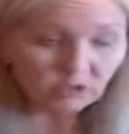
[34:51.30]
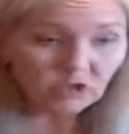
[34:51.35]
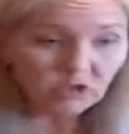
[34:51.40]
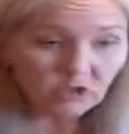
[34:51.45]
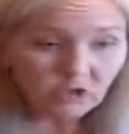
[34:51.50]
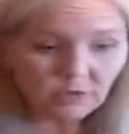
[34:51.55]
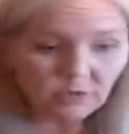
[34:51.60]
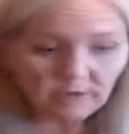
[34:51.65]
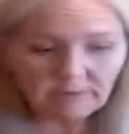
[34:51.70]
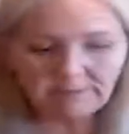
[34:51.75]

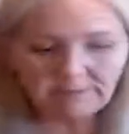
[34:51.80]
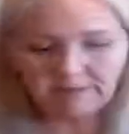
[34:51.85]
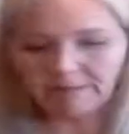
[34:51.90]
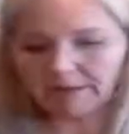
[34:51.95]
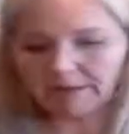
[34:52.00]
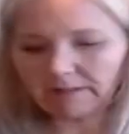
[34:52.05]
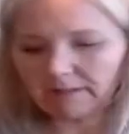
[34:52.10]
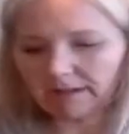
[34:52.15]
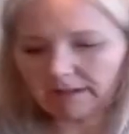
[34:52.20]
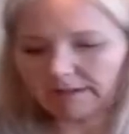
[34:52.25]
you what I mean by
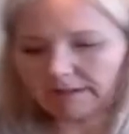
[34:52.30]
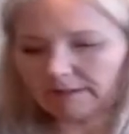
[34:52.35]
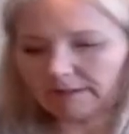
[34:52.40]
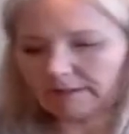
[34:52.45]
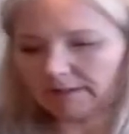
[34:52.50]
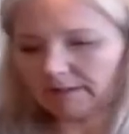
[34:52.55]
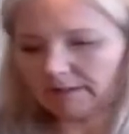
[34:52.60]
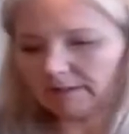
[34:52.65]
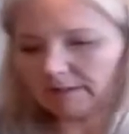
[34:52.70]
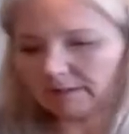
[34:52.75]
lining
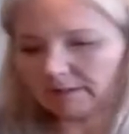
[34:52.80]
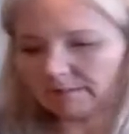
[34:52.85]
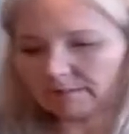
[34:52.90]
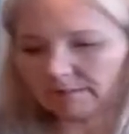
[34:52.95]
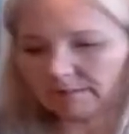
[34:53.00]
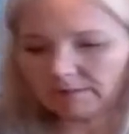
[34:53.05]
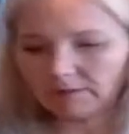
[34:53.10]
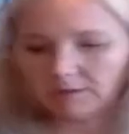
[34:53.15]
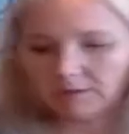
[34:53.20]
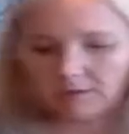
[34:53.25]
that up.
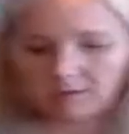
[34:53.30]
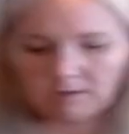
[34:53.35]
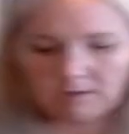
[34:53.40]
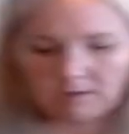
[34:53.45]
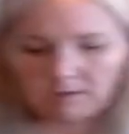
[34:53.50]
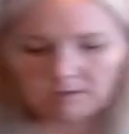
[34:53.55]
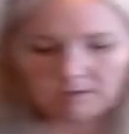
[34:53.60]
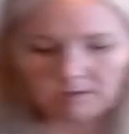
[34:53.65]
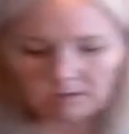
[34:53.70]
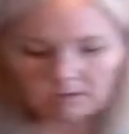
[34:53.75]

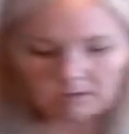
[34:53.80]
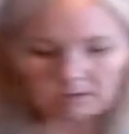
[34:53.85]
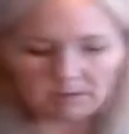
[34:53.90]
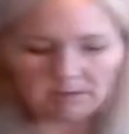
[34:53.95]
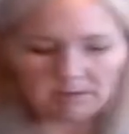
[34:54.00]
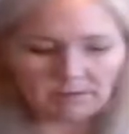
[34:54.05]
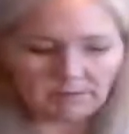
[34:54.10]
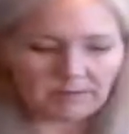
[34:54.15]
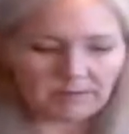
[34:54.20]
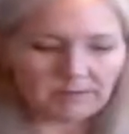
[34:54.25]
And do the
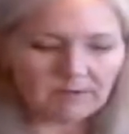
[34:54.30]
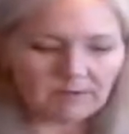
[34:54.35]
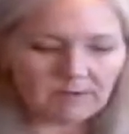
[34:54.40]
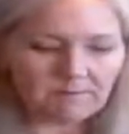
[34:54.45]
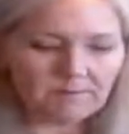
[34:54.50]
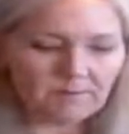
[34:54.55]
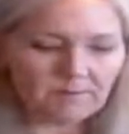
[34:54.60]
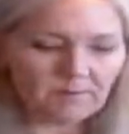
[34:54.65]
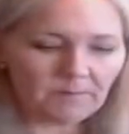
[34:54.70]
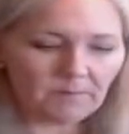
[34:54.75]
sippy
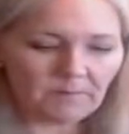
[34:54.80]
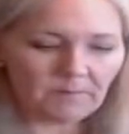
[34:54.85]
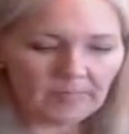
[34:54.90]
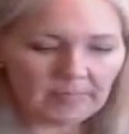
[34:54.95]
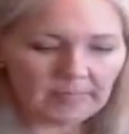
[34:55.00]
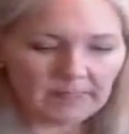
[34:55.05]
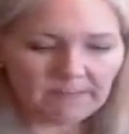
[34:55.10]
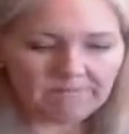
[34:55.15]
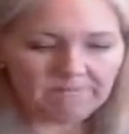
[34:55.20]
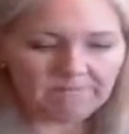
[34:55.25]
cup.
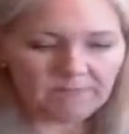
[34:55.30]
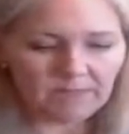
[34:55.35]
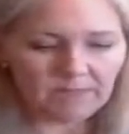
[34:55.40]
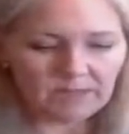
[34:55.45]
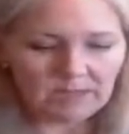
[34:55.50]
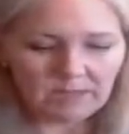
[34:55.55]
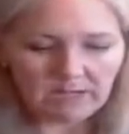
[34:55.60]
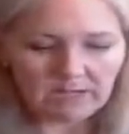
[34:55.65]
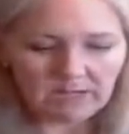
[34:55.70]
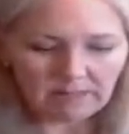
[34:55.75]

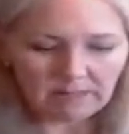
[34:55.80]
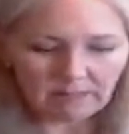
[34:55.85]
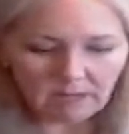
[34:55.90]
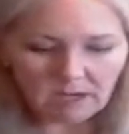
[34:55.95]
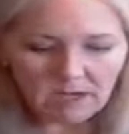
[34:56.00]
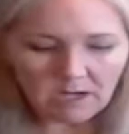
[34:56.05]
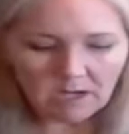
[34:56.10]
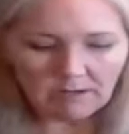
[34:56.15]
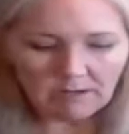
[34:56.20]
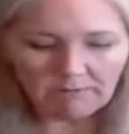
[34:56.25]
I
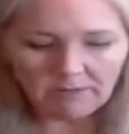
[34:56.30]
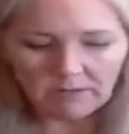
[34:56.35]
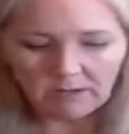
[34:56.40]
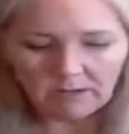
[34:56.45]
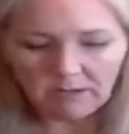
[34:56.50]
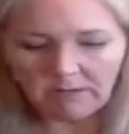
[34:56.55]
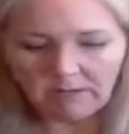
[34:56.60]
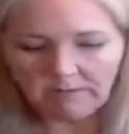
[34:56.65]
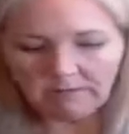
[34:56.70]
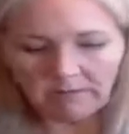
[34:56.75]
love,
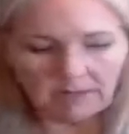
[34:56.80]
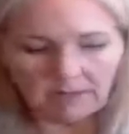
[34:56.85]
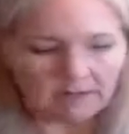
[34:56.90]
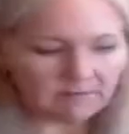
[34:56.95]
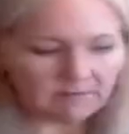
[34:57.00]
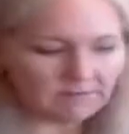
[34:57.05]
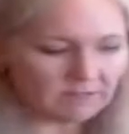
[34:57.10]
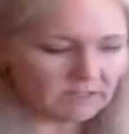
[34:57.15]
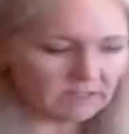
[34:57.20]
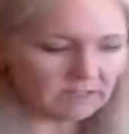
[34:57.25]
love, love
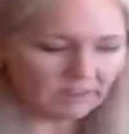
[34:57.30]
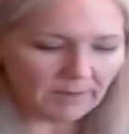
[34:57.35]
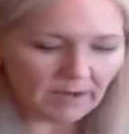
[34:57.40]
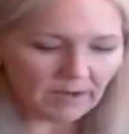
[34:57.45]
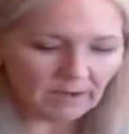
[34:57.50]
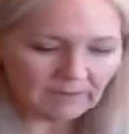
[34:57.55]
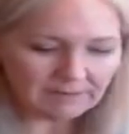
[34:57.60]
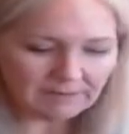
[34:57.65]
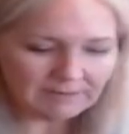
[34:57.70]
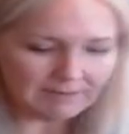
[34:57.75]
these
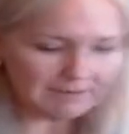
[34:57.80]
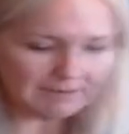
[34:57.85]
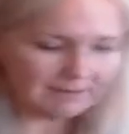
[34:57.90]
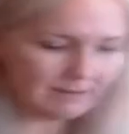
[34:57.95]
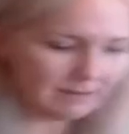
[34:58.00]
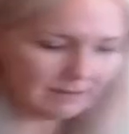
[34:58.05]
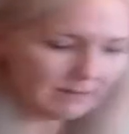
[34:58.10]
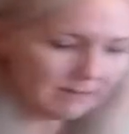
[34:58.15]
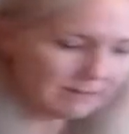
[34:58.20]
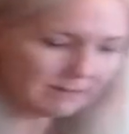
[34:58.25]
boxes that
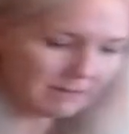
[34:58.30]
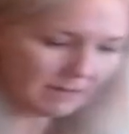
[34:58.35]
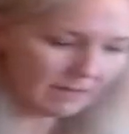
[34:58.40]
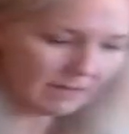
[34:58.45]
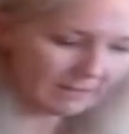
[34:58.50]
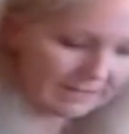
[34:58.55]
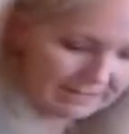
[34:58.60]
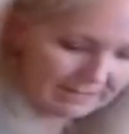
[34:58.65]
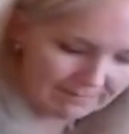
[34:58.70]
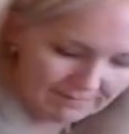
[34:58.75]
these come
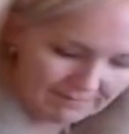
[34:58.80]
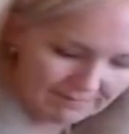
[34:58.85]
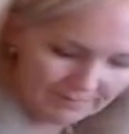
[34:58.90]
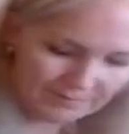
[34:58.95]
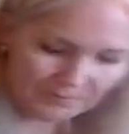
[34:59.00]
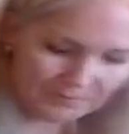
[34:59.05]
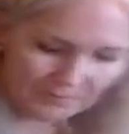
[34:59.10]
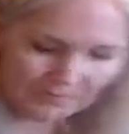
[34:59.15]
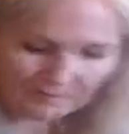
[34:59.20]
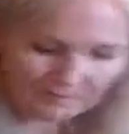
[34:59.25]
in
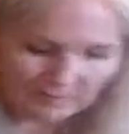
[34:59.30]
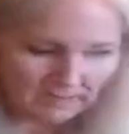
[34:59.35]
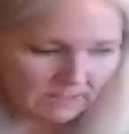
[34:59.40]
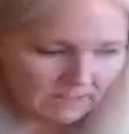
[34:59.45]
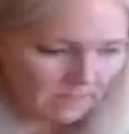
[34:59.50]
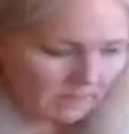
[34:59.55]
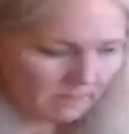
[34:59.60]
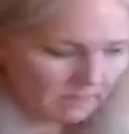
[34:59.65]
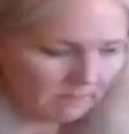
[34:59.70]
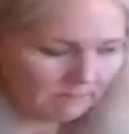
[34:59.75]

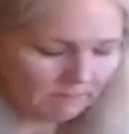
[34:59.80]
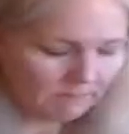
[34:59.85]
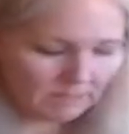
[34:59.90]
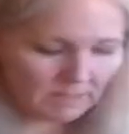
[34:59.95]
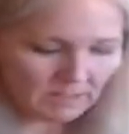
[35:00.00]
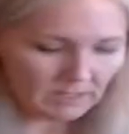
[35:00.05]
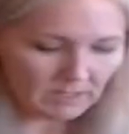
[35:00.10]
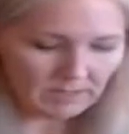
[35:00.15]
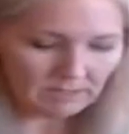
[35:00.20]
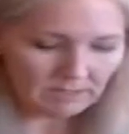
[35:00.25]

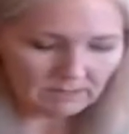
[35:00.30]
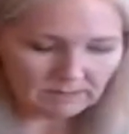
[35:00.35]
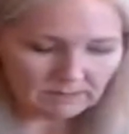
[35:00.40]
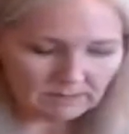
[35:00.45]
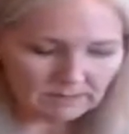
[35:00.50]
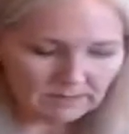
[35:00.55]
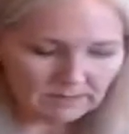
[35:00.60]
because